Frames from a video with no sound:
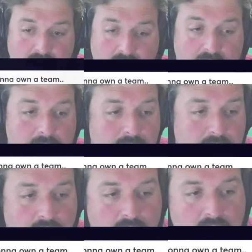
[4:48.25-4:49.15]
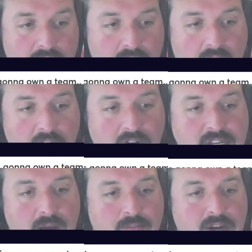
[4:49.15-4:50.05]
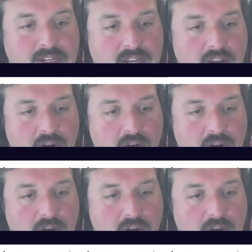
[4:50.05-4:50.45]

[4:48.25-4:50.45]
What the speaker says: Clyde coming in already. I heard Tom Brady's going